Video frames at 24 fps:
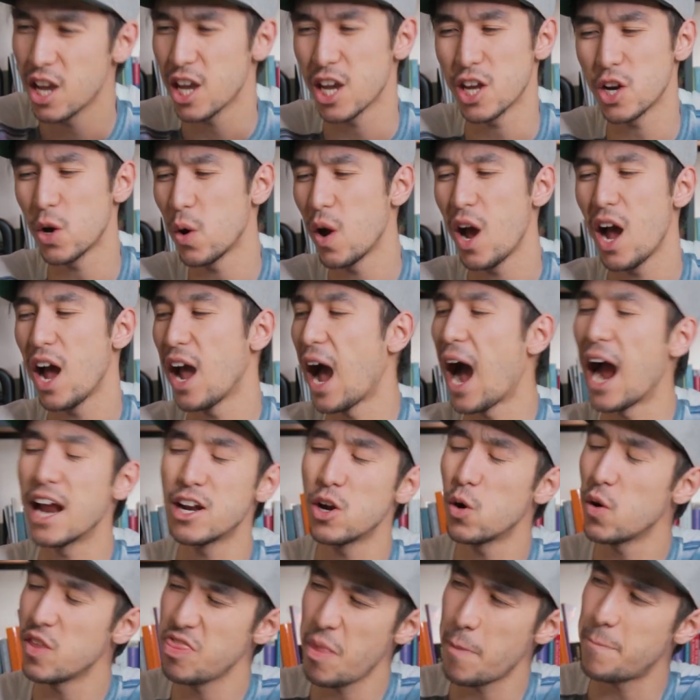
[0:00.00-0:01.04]
You know, I
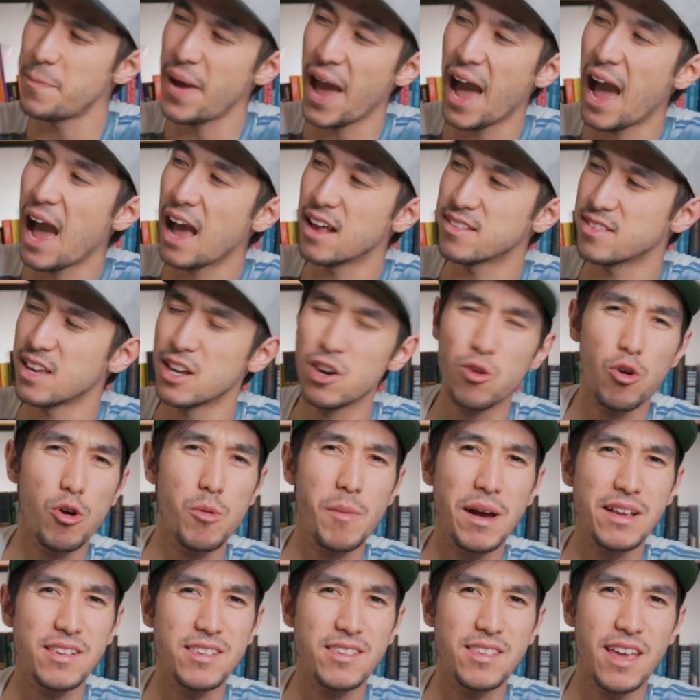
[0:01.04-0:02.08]
know in the past, I know what
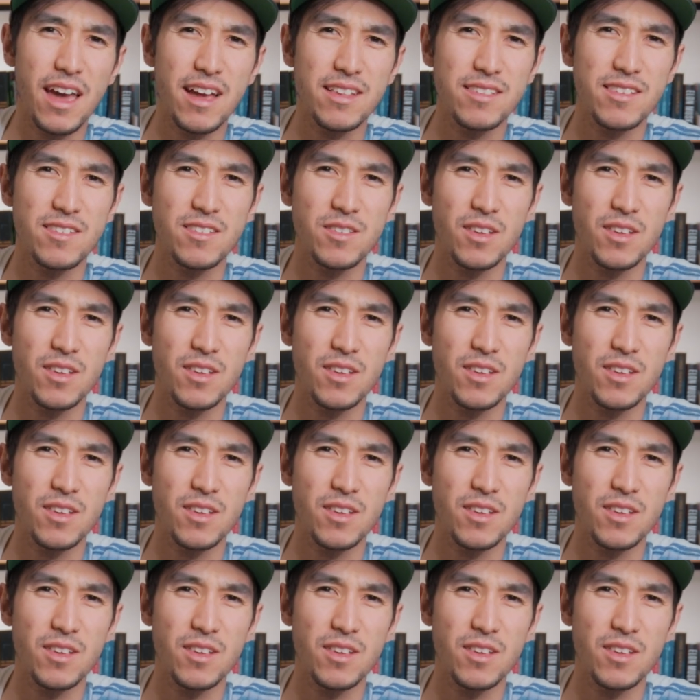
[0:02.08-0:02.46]
my stance